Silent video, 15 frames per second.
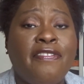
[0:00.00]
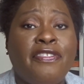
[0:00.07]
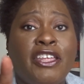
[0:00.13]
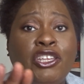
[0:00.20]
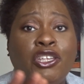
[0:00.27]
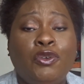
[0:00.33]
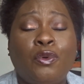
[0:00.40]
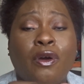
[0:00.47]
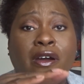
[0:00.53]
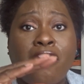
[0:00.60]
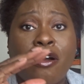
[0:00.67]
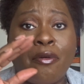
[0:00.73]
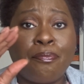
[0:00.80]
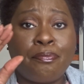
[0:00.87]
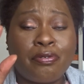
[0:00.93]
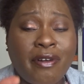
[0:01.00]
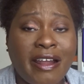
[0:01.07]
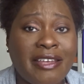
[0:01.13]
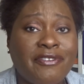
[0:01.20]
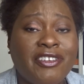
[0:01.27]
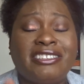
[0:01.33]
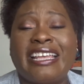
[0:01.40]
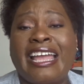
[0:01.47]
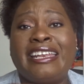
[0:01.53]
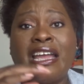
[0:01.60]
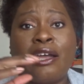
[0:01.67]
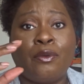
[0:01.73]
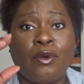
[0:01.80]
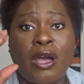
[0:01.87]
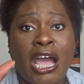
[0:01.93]
then you are on private, and
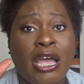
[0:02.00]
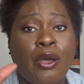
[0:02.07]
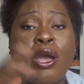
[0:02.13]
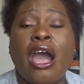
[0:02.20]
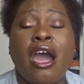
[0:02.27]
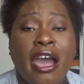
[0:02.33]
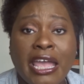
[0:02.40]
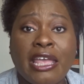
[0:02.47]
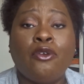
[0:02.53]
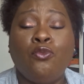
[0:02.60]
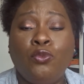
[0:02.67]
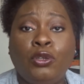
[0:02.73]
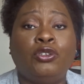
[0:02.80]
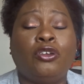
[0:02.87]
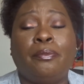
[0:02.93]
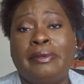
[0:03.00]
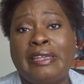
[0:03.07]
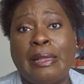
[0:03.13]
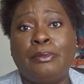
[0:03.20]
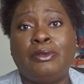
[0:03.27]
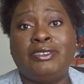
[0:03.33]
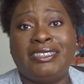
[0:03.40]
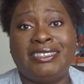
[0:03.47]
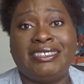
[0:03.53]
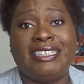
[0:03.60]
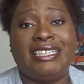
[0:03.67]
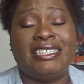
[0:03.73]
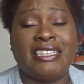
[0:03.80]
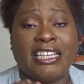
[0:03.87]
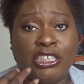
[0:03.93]
I will not be able to
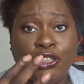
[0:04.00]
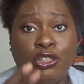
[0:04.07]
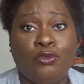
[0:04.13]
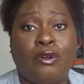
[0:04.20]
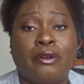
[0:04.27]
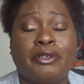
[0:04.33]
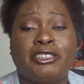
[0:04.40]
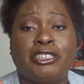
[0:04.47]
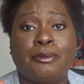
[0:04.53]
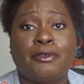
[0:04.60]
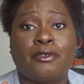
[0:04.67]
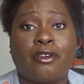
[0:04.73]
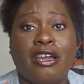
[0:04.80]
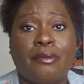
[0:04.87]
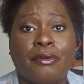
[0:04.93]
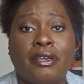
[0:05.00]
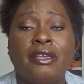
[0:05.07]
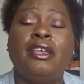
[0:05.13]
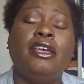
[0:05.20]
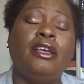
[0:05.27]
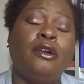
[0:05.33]
see that you are a subscriber.